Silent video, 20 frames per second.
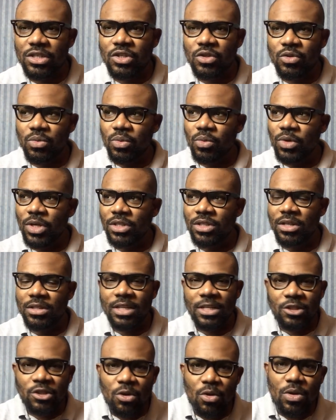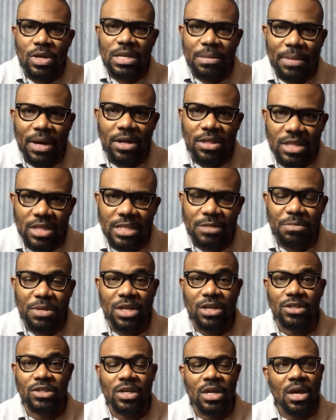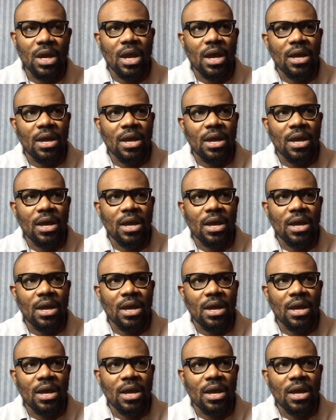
as they're talking about this, because